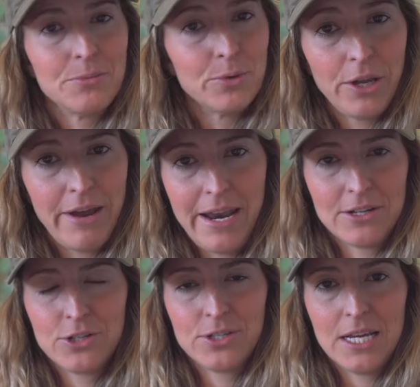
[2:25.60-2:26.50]
some really great
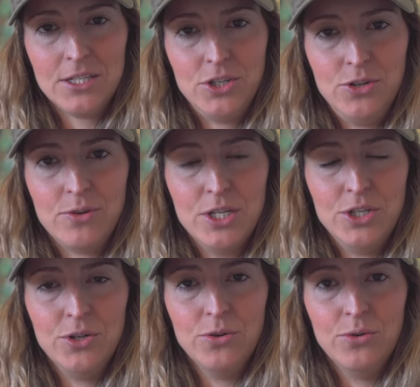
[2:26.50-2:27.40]
exercises you can
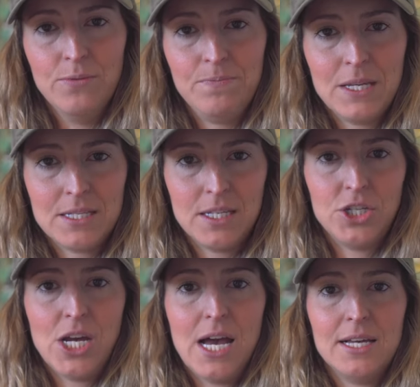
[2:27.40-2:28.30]
do,
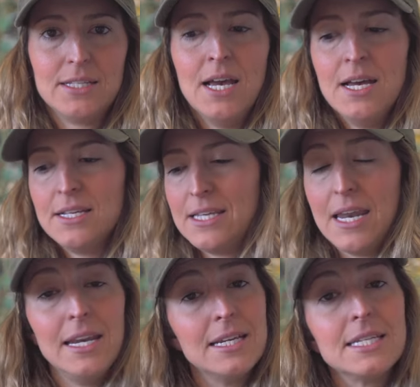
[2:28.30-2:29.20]
such as
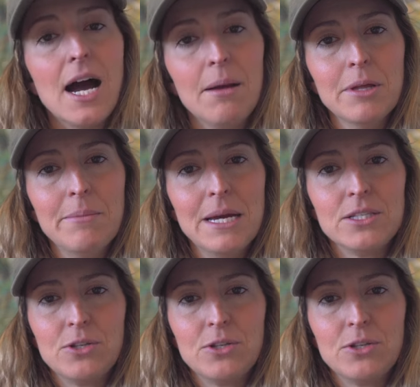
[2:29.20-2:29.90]
setting a time limit.